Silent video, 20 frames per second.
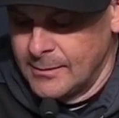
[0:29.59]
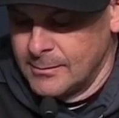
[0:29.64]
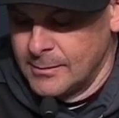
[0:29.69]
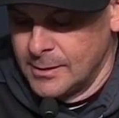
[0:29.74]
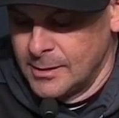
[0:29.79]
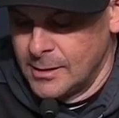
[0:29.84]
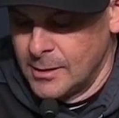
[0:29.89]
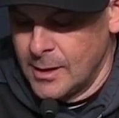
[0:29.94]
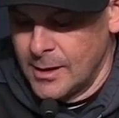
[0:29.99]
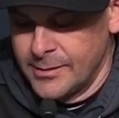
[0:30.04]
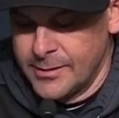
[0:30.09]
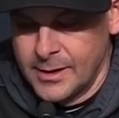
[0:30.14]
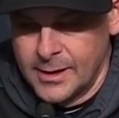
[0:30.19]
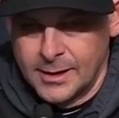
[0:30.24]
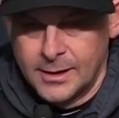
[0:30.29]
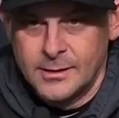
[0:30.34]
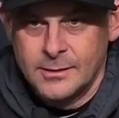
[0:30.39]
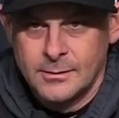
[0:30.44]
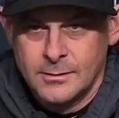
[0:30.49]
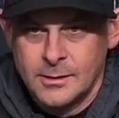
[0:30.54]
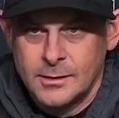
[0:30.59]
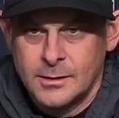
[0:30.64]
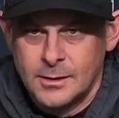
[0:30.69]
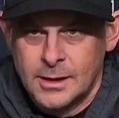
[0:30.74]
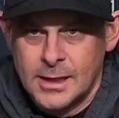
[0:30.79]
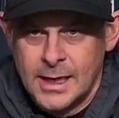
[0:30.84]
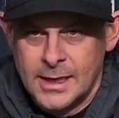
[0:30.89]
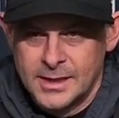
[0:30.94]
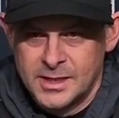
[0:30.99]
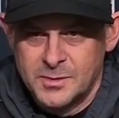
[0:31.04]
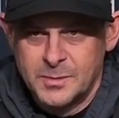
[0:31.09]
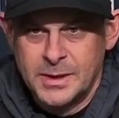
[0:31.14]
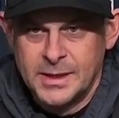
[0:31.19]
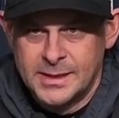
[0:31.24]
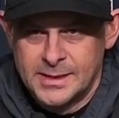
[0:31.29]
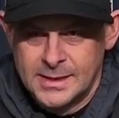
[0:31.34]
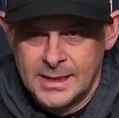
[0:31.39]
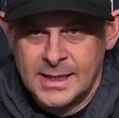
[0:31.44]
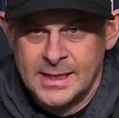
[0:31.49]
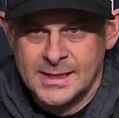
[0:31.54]
you know, I think kind of
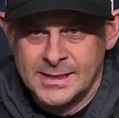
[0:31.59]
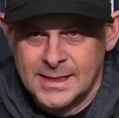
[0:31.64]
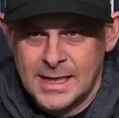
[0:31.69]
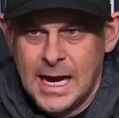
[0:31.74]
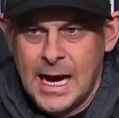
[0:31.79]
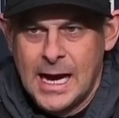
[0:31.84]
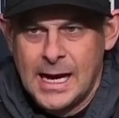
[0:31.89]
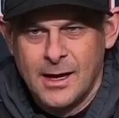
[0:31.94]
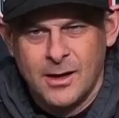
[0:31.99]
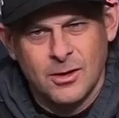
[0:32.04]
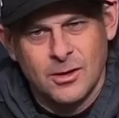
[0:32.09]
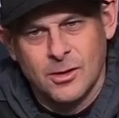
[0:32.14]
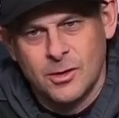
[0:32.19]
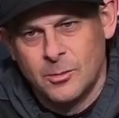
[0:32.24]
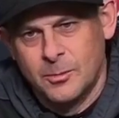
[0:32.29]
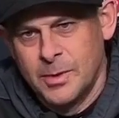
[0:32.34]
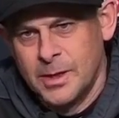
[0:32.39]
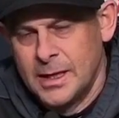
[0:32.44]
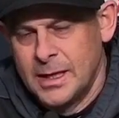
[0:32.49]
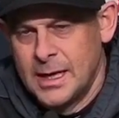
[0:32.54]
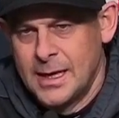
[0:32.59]
speaks to his guile a little bit.